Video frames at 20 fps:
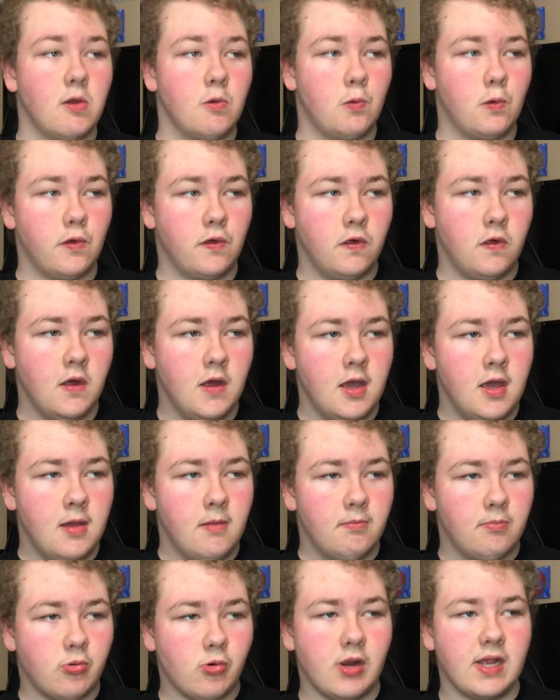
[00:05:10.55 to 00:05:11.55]
It was
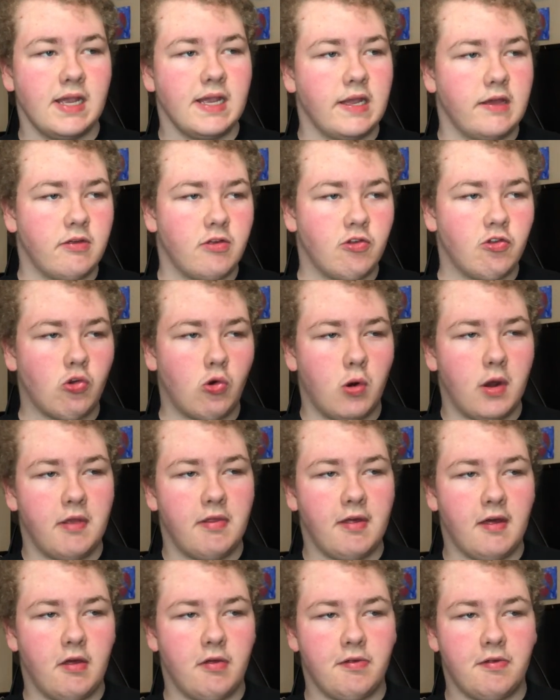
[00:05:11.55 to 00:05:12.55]
bringing
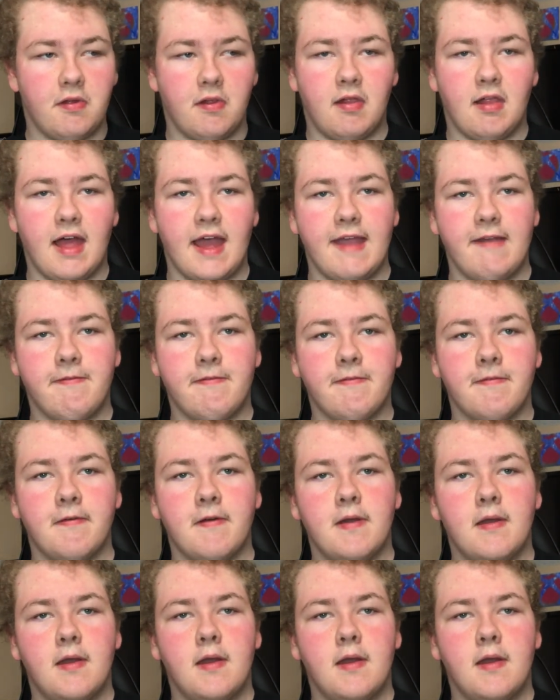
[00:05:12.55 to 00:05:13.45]
storytellers to life.